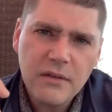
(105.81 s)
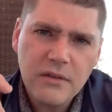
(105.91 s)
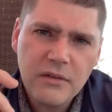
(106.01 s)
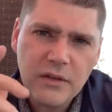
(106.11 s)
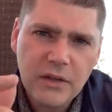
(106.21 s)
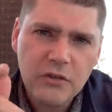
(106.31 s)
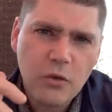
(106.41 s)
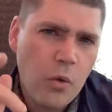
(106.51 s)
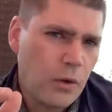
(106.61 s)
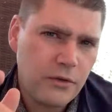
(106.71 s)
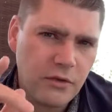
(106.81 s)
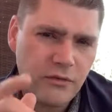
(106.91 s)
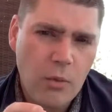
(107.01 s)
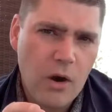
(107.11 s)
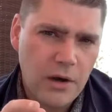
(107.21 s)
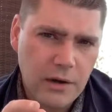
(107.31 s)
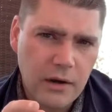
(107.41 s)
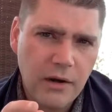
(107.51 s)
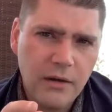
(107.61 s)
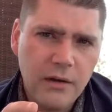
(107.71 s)
6 quarts of
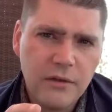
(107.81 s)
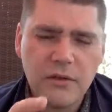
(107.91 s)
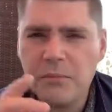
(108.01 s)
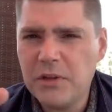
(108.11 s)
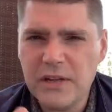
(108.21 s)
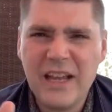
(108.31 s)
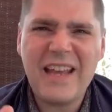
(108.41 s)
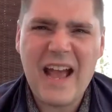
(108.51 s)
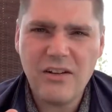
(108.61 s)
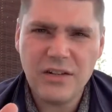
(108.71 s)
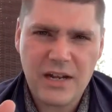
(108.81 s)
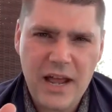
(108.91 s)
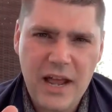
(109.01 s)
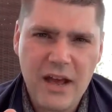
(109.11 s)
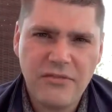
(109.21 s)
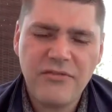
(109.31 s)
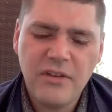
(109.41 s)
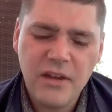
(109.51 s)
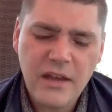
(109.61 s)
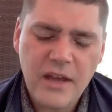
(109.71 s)
water. So that'd be like 1.5 gallons,
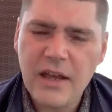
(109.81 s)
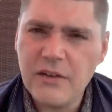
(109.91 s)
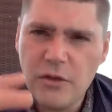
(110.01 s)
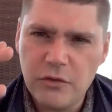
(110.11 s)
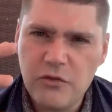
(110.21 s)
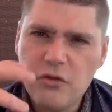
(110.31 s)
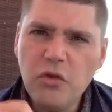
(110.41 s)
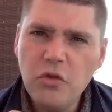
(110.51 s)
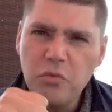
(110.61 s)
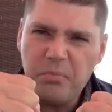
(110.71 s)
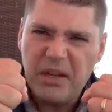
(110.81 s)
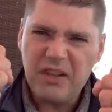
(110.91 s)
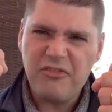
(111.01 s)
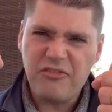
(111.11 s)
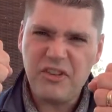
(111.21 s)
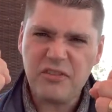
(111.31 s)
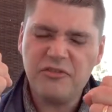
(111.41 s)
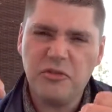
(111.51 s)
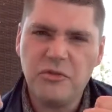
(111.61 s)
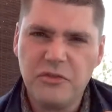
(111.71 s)
and those 2 big
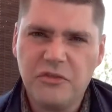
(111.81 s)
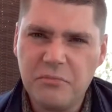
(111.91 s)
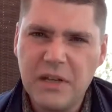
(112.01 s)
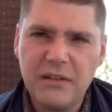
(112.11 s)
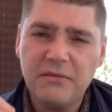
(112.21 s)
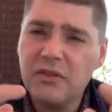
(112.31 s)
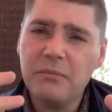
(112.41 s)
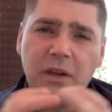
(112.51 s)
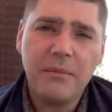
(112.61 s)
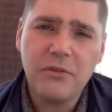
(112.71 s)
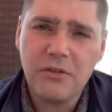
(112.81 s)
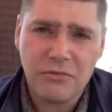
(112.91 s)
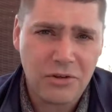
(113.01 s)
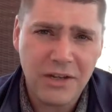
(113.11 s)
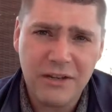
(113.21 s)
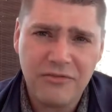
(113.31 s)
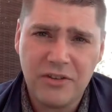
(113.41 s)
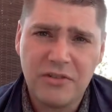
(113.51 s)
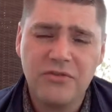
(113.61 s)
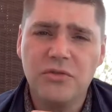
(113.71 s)
fistfuls of mint, sometimes 3
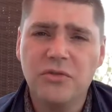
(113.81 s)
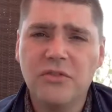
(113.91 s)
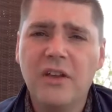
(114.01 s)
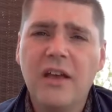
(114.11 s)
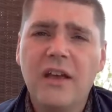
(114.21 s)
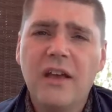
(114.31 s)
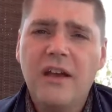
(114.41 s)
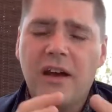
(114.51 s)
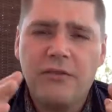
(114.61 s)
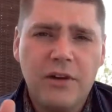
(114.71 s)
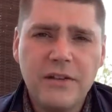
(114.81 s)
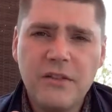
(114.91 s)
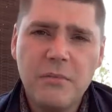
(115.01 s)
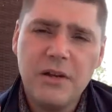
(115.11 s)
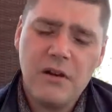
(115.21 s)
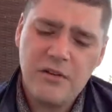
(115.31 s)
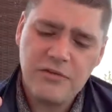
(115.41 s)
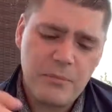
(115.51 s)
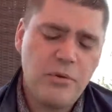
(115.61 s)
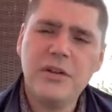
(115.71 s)
fistfuls. I've rinsed the mint
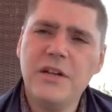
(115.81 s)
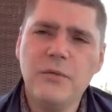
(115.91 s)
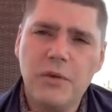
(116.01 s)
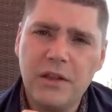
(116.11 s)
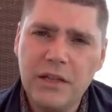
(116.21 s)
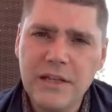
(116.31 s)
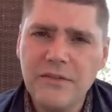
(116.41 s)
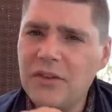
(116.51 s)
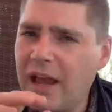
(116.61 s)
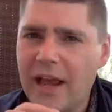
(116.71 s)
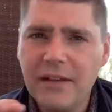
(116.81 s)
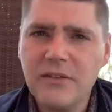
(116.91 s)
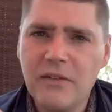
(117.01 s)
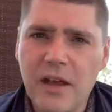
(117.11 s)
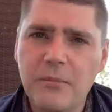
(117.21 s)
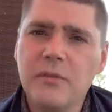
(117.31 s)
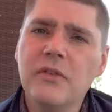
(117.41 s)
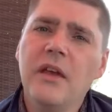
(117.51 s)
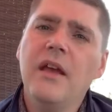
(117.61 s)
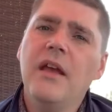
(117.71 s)
off, I put it in with leaves and
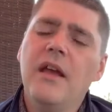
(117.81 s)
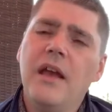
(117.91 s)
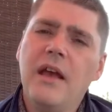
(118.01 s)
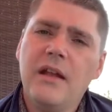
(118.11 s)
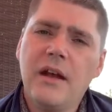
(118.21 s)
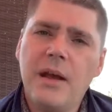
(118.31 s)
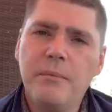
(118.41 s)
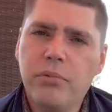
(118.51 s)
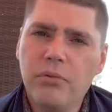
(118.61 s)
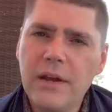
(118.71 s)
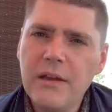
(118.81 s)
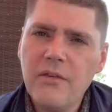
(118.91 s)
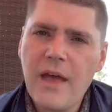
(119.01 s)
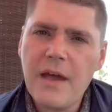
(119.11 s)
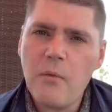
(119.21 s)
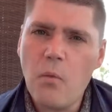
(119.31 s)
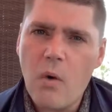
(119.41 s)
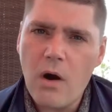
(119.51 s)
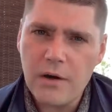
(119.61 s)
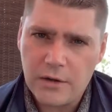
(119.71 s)
stems, and I bring that
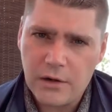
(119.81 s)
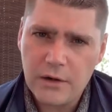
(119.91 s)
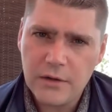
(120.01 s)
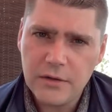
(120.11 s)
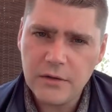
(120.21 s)
water